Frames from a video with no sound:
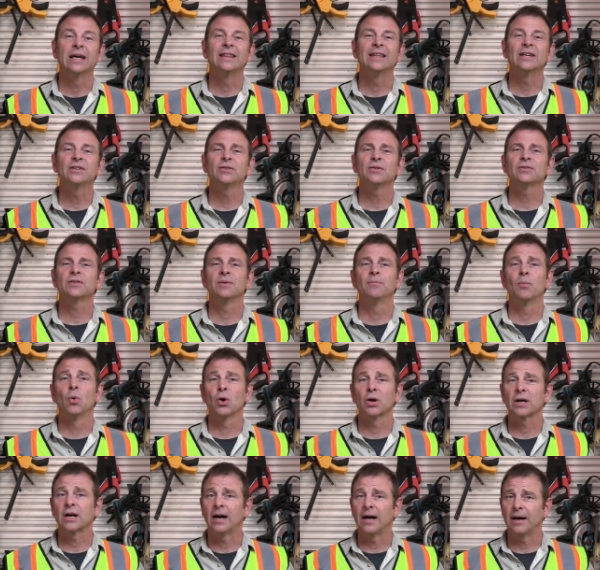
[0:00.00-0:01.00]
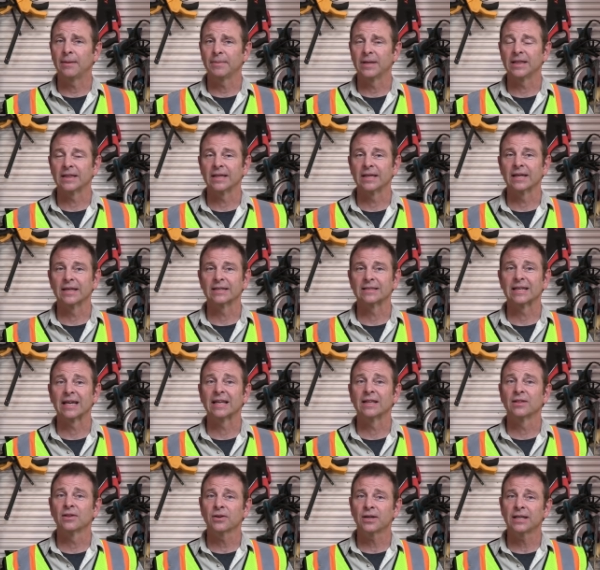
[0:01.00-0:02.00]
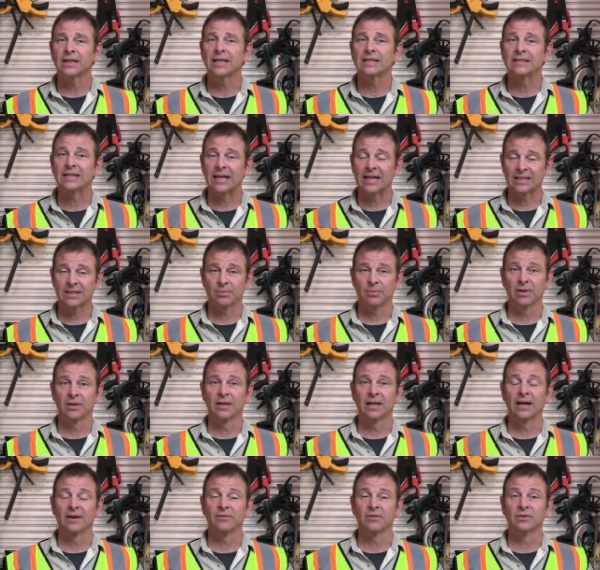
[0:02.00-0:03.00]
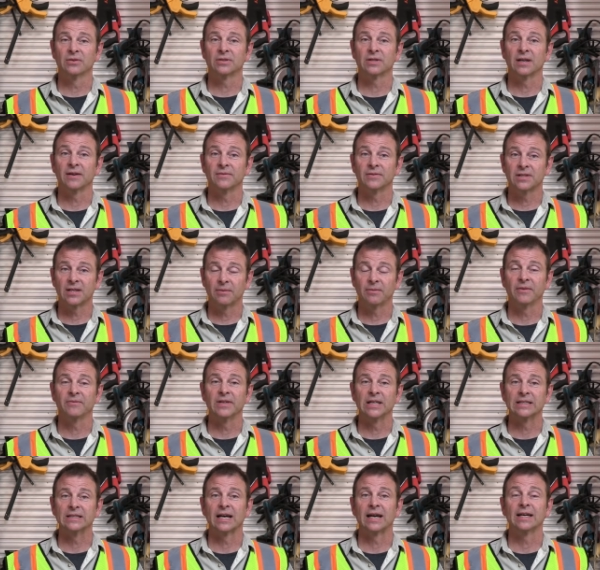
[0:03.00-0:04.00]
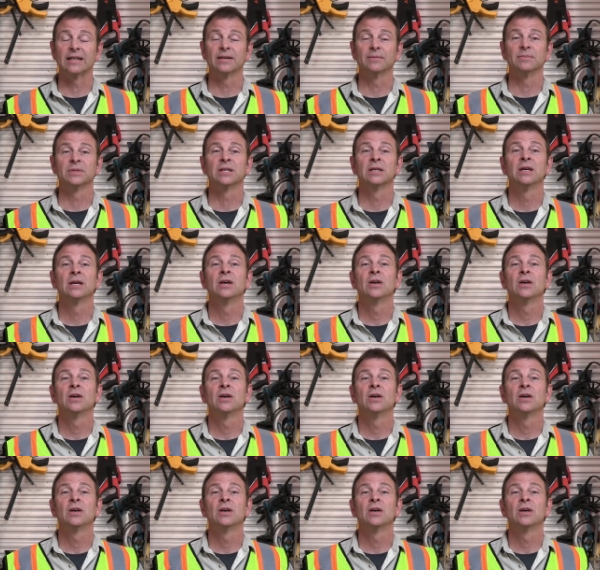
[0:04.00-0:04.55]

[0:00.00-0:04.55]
These are some more common things, and look at the decibel levels of some of these items.